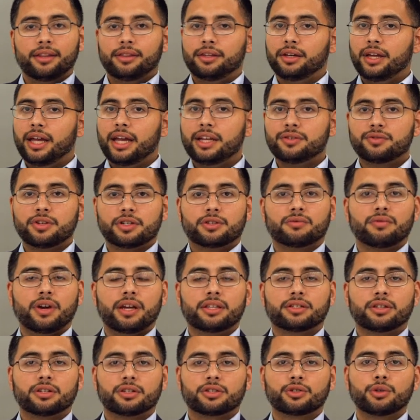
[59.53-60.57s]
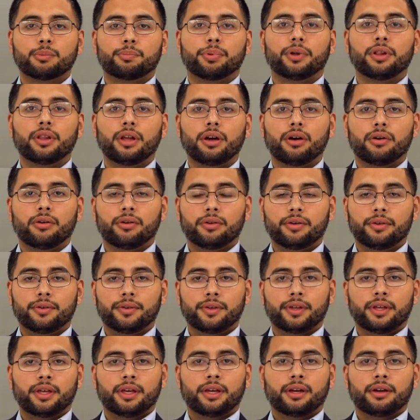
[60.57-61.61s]
The interest rates are super low,
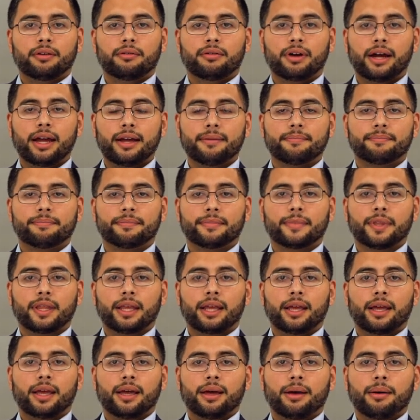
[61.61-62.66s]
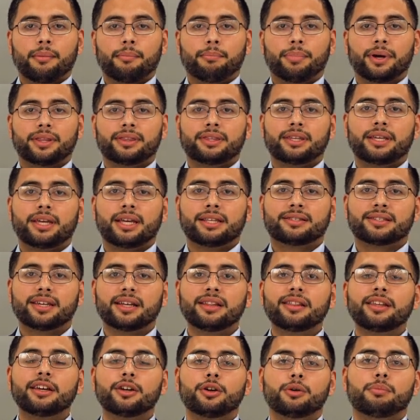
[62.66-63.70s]
right? But it's a
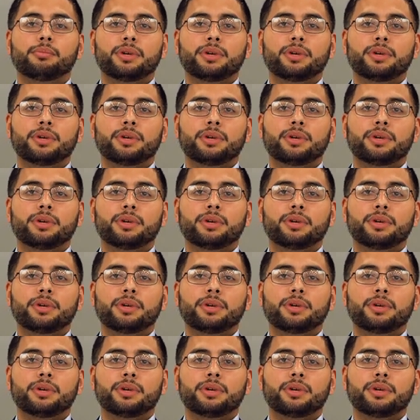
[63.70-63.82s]
little